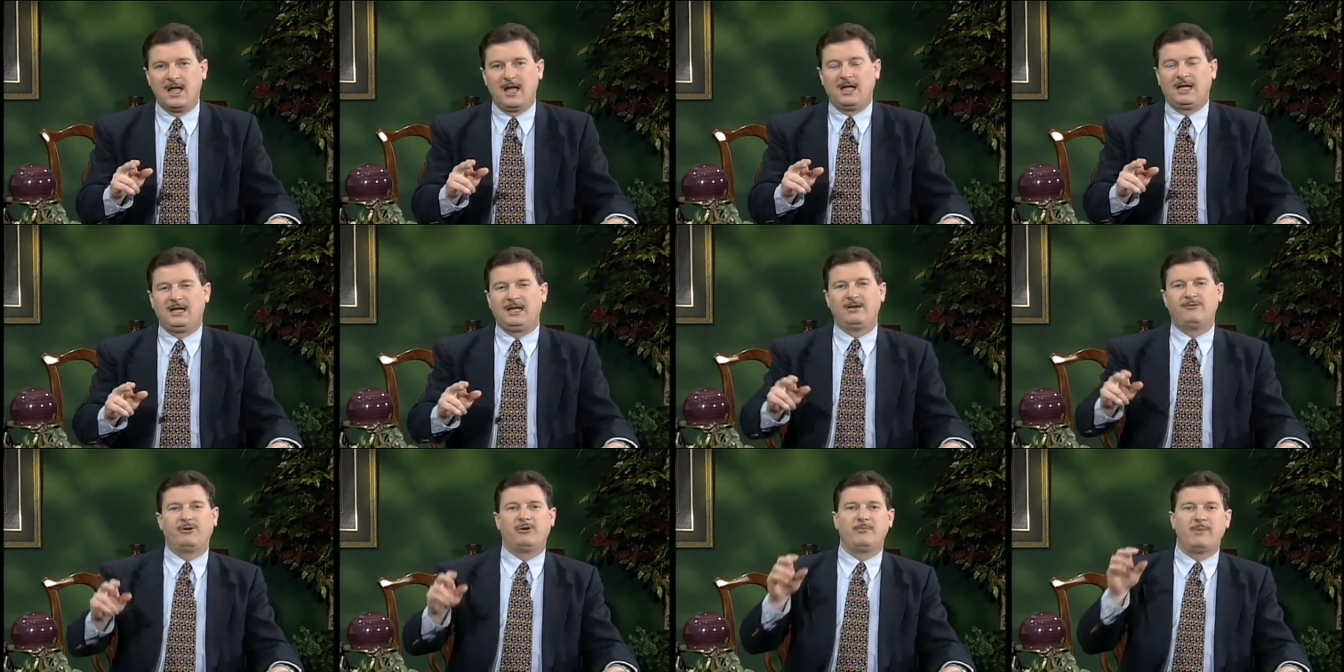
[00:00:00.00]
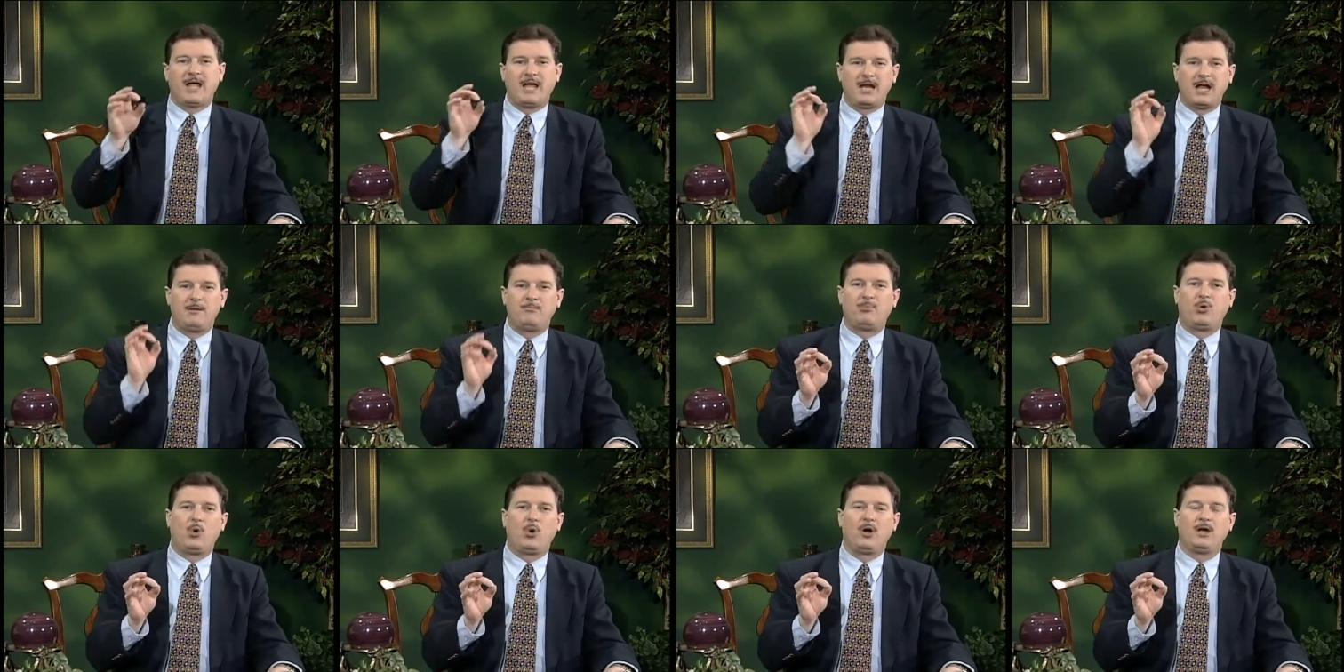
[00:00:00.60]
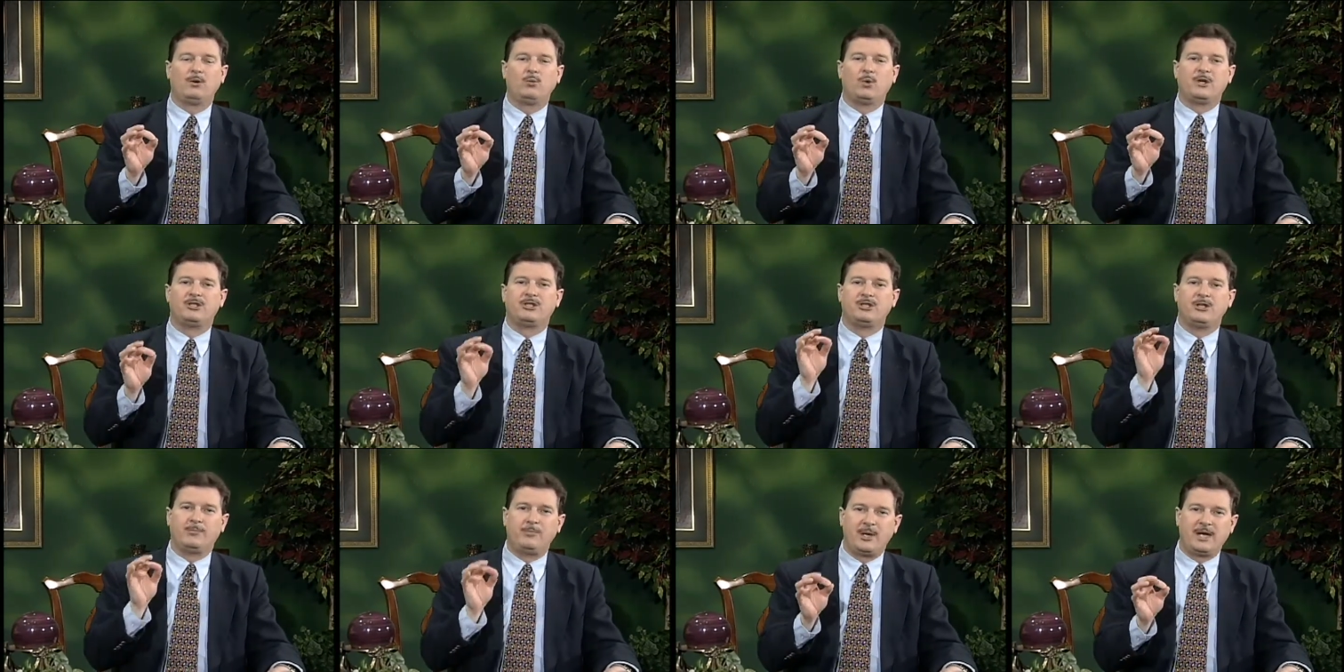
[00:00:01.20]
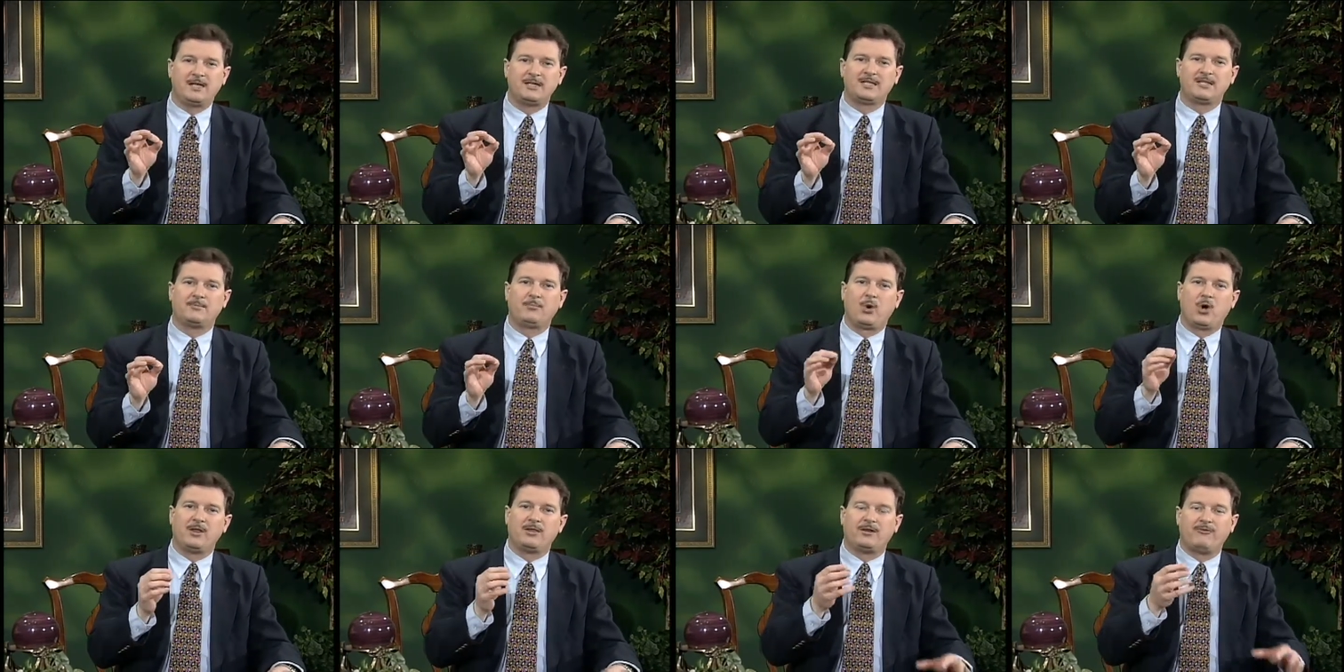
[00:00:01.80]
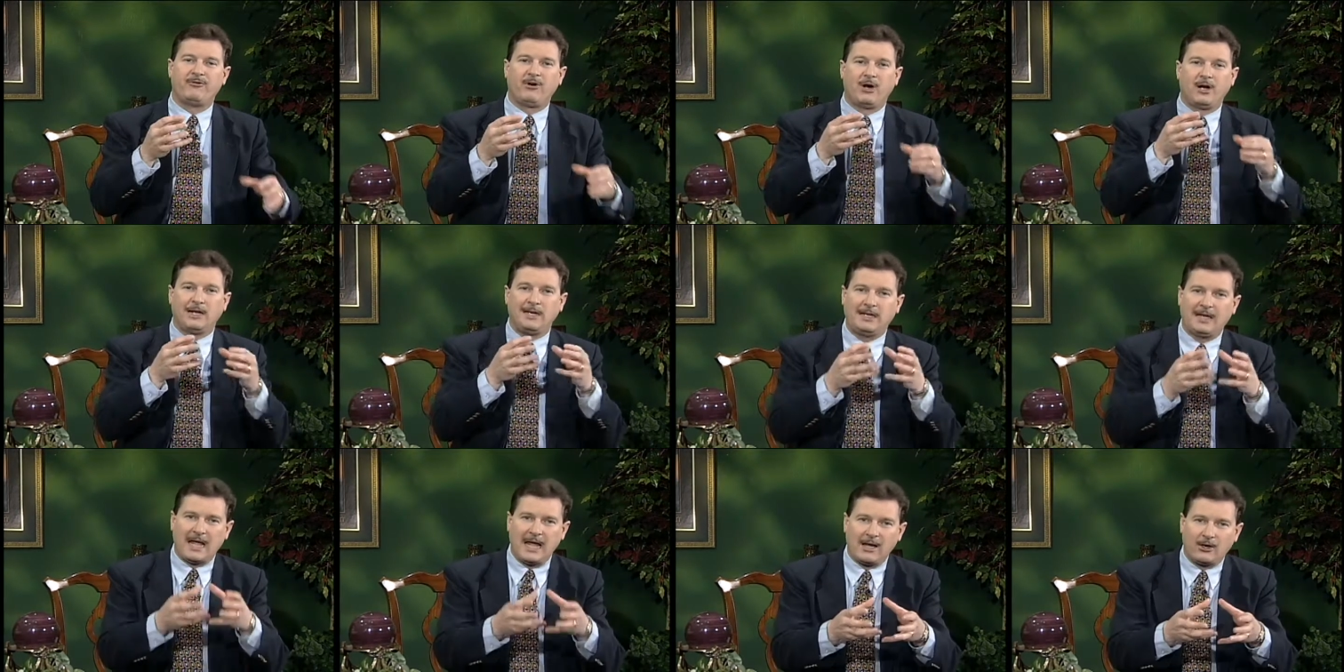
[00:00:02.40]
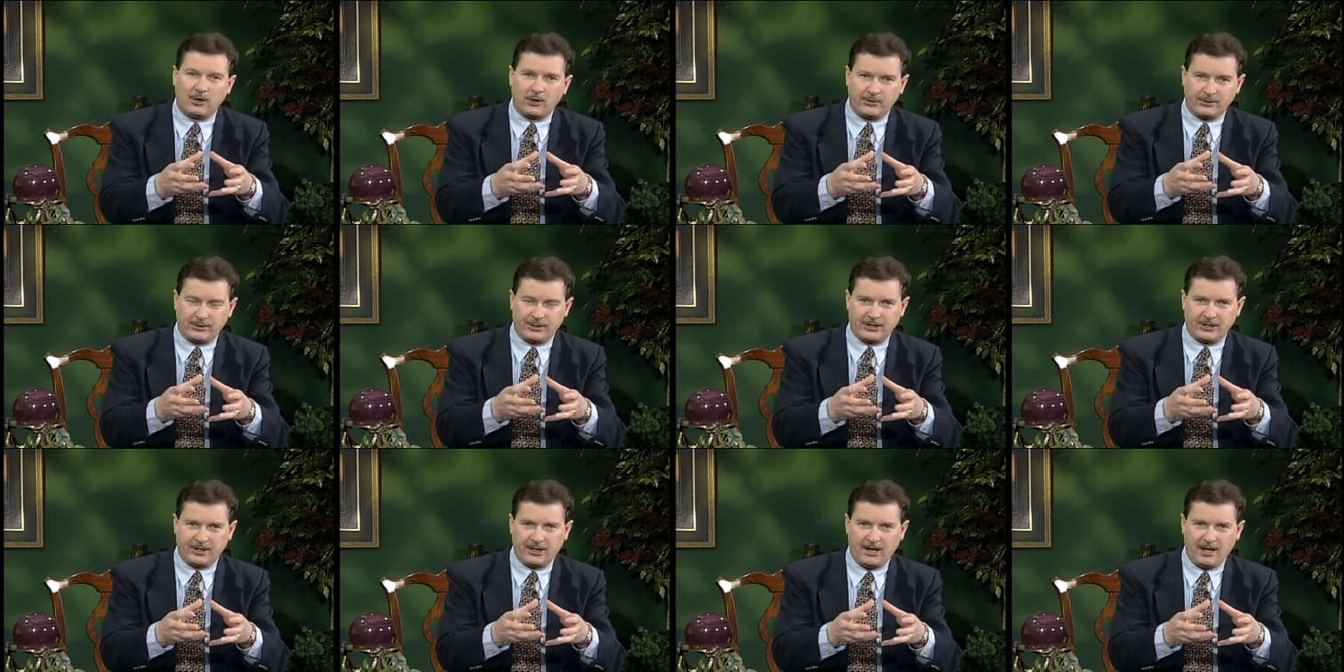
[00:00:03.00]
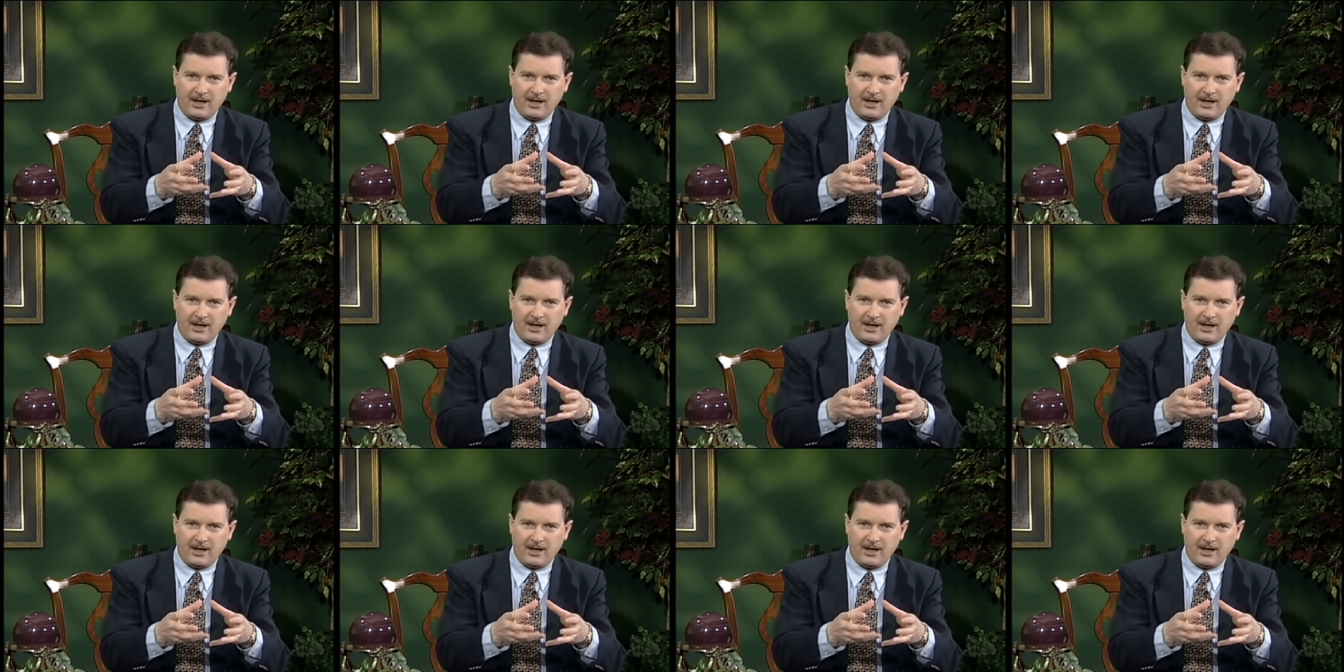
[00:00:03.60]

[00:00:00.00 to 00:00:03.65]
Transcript: he even made a point which depends upon the very letters